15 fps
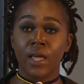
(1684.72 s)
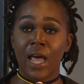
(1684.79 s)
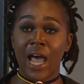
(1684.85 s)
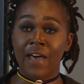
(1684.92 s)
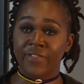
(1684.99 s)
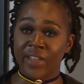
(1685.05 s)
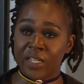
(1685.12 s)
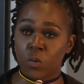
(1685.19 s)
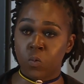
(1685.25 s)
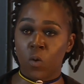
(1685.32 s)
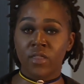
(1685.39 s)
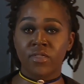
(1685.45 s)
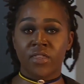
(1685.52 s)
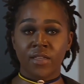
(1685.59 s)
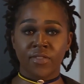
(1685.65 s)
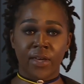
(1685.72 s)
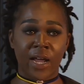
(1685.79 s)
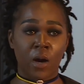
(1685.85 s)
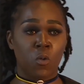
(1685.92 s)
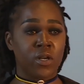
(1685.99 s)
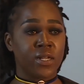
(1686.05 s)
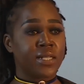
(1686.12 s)
And that's one thing that I
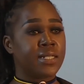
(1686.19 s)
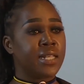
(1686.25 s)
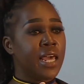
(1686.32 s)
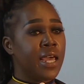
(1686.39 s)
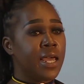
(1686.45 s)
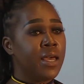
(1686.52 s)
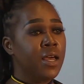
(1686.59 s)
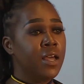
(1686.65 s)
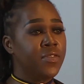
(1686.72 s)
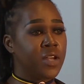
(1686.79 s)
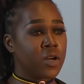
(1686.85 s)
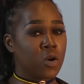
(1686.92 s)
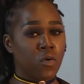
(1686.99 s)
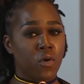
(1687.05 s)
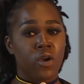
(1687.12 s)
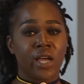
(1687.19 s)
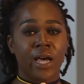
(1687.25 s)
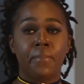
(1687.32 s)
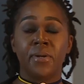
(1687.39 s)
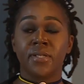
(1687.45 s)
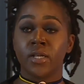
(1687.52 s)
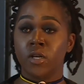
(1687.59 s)
want to say that growing
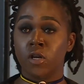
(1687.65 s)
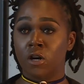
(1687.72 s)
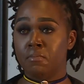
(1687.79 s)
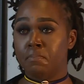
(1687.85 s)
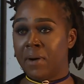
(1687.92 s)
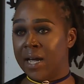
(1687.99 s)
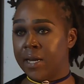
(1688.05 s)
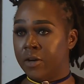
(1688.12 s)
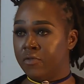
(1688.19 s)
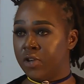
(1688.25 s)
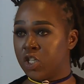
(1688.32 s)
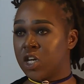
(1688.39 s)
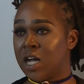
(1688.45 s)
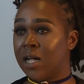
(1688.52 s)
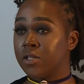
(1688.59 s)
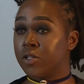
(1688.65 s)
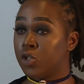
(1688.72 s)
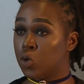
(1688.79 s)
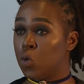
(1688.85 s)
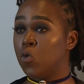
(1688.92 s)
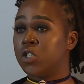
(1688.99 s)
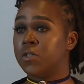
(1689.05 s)
up as a non-binary child
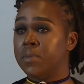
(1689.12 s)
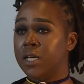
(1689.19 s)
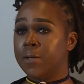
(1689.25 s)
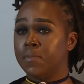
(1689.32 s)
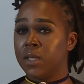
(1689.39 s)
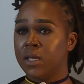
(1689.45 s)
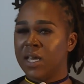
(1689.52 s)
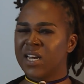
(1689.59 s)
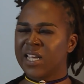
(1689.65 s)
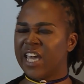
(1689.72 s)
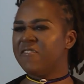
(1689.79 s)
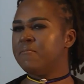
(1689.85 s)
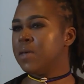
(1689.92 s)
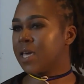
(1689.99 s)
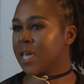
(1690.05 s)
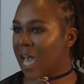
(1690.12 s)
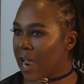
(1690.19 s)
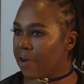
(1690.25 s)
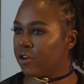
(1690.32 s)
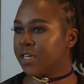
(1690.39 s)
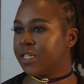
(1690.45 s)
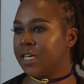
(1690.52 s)
taught me. It gave me
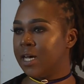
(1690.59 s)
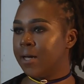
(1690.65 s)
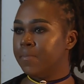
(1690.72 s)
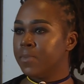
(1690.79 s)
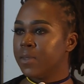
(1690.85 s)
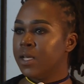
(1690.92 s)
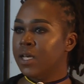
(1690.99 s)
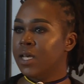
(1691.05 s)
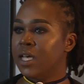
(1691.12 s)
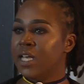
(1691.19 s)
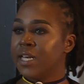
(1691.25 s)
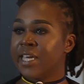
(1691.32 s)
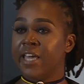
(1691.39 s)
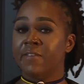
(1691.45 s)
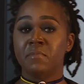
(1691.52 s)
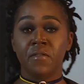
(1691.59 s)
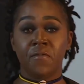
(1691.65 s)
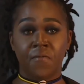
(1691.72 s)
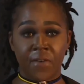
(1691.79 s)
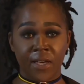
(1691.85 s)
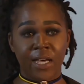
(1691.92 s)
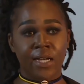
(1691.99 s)
character. It gave me
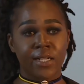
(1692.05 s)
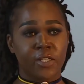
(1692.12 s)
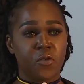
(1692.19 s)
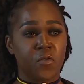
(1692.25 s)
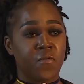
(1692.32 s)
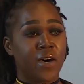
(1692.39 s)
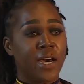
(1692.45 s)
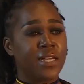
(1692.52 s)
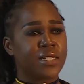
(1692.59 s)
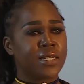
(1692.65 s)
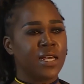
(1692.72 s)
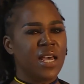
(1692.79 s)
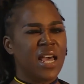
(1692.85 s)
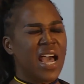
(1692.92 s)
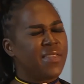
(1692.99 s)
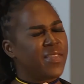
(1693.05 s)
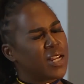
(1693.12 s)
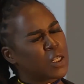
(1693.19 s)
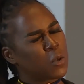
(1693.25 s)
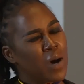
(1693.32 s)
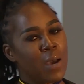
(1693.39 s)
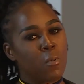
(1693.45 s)
vigor to fight. And
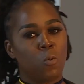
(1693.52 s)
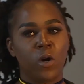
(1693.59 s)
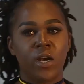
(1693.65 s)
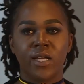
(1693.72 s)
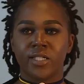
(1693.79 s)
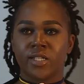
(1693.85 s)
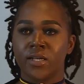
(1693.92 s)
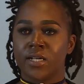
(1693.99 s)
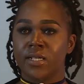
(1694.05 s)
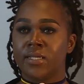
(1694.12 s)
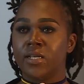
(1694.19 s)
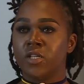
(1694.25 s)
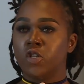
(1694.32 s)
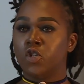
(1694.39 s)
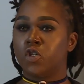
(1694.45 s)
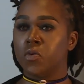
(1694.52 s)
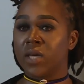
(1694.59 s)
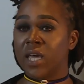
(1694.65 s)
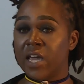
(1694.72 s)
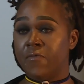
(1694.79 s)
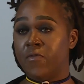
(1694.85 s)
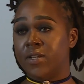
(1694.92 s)
that's why I'm willing to continue doing
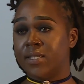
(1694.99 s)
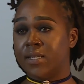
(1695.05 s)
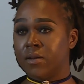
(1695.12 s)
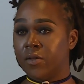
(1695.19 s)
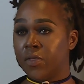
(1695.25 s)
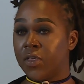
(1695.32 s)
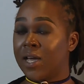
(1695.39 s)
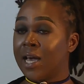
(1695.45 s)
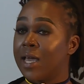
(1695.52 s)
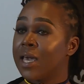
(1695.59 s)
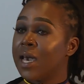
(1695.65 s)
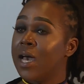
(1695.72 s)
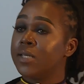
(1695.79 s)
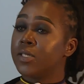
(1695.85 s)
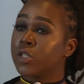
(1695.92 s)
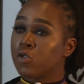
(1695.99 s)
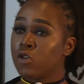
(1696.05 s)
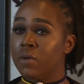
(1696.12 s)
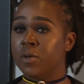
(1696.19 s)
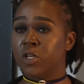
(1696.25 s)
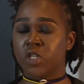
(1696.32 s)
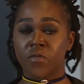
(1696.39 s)
every single thing I can,
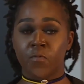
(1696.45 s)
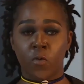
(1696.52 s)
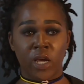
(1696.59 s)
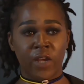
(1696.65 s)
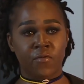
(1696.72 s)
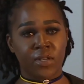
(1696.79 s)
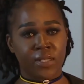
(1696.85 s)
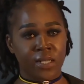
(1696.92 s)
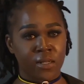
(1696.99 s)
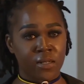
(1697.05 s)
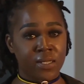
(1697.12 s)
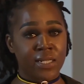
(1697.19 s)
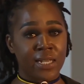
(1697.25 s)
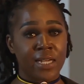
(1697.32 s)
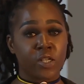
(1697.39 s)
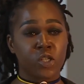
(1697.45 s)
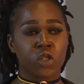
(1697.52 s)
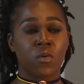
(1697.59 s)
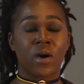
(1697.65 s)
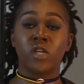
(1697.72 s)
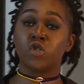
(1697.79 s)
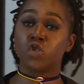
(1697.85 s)
scrummaging for every single cent,
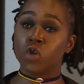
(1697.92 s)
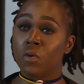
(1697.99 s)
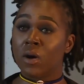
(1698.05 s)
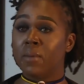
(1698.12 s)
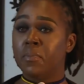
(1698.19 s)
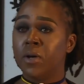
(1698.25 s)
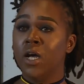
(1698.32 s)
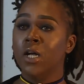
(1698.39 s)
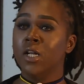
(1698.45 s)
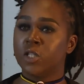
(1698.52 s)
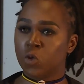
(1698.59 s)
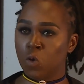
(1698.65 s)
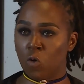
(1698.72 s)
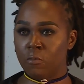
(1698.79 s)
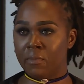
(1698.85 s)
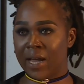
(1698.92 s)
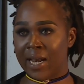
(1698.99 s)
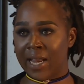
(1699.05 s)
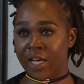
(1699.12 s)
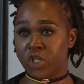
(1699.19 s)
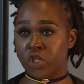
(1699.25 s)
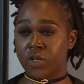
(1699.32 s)
so I show up to all my
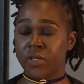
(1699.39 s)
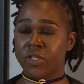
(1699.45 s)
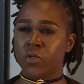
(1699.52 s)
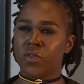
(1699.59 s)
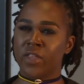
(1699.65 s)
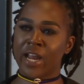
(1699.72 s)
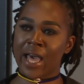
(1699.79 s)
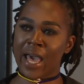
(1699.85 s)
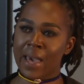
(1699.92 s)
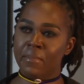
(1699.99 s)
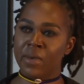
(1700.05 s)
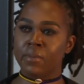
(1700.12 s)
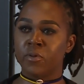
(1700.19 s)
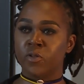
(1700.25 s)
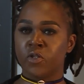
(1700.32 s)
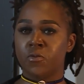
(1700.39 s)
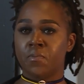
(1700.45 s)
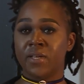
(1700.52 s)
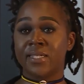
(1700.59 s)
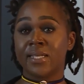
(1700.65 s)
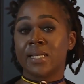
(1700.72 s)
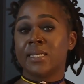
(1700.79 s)
lectures so that I am able to be
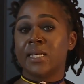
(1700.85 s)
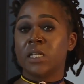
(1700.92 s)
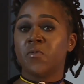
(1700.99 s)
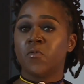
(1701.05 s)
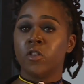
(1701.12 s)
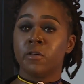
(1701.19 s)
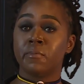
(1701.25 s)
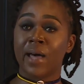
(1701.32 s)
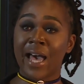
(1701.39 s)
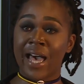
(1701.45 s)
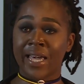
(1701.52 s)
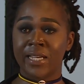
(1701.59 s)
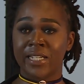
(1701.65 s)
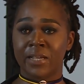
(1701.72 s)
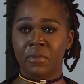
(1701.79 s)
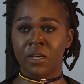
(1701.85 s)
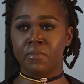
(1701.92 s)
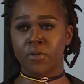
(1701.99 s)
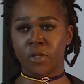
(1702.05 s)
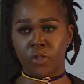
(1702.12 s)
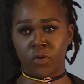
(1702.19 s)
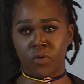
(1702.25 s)
successful in my academic
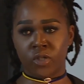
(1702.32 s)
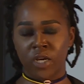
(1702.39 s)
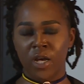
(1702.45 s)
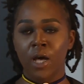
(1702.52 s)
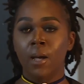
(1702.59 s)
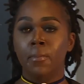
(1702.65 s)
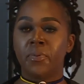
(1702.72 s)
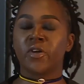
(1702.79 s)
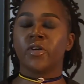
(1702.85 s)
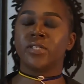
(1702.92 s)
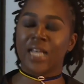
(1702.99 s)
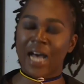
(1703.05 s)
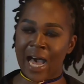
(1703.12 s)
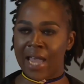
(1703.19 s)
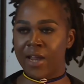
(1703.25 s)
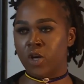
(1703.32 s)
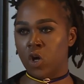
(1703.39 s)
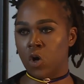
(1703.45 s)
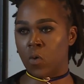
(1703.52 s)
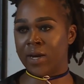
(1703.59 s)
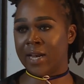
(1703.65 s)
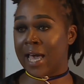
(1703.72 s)
pursuit, because I
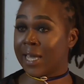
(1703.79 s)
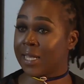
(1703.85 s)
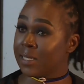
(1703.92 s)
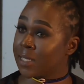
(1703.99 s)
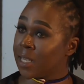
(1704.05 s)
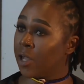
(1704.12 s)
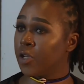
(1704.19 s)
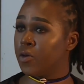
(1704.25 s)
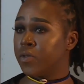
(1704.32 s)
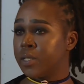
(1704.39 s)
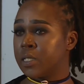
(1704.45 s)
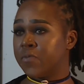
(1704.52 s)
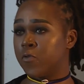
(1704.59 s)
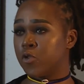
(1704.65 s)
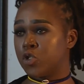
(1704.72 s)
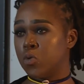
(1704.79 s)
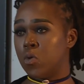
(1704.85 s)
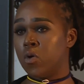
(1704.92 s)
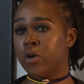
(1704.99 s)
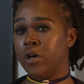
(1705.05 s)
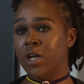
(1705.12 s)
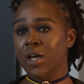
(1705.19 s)
know, and I can tell you this for
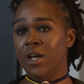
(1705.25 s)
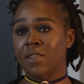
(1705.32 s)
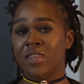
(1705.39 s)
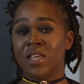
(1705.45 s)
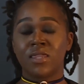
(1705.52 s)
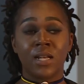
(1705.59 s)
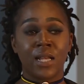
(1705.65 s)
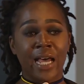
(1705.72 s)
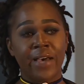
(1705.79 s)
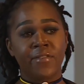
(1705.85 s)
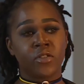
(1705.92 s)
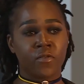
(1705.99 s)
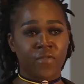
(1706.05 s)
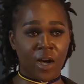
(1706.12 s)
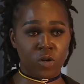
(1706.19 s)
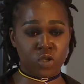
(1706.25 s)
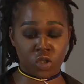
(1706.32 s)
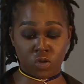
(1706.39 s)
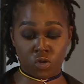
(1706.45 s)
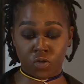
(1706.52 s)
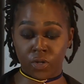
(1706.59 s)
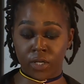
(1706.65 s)
sure, that the lives of our
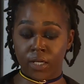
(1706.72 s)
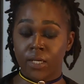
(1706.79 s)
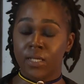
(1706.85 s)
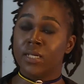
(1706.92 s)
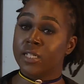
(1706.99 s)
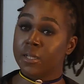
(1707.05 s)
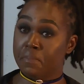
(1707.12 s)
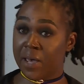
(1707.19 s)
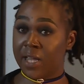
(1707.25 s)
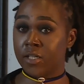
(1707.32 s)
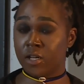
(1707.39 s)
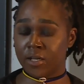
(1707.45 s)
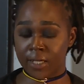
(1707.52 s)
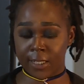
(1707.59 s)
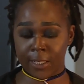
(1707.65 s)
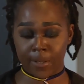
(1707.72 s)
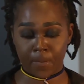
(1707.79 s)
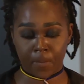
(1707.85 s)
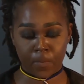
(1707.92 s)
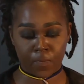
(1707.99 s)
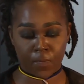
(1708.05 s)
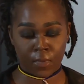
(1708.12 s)
children depend on it.
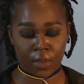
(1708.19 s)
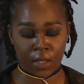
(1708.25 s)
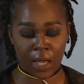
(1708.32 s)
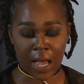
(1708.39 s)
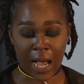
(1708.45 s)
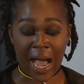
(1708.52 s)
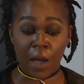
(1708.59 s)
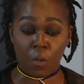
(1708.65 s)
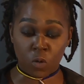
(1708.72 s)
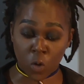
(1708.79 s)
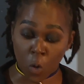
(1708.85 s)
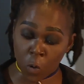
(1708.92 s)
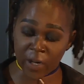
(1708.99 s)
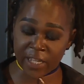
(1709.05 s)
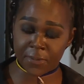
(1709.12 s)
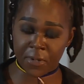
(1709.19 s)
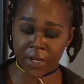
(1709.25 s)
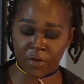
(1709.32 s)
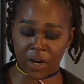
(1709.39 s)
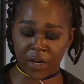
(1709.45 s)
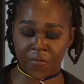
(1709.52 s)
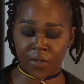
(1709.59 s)
I will always be
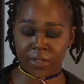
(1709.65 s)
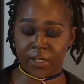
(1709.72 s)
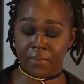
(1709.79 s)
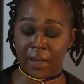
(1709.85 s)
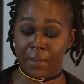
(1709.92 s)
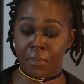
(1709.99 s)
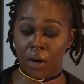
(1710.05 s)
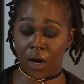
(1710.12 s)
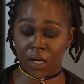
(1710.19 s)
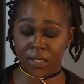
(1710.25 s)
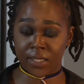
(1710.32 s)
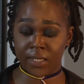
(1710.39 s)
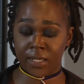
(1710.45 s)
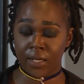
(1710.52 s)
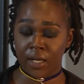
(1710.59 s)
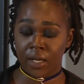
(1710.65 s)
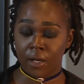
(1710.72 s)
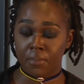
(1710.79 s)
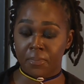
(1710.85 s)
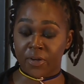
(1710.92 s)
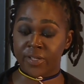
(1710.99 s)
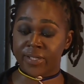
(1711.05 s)
grateful to my past
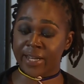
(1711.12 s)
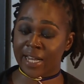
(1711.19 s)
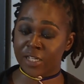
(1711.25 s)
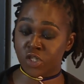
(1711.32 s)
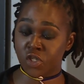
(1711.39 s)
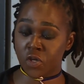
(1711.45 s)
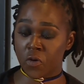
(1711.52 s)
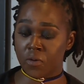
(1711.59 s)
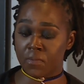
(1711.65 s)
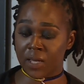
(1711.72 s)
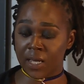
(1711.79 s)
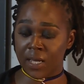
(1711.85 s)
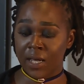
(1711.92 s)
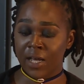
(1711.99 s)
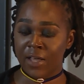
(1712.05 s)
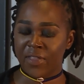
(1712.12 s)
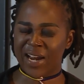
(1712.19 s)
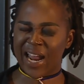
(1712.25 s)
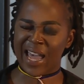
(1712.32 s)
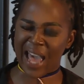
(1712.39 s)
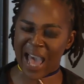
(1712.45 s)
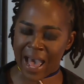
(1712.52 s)
because it has shown me that
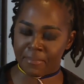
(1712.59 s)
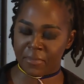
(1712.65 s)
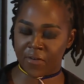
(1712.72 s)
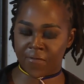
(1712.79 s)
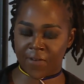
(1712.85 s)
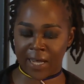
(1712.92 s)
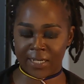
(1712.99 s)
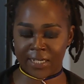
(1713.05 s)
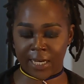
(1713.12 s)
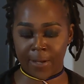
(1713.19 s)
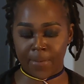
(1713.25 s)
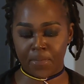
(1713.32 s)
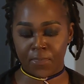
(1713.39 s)
I am a fighter.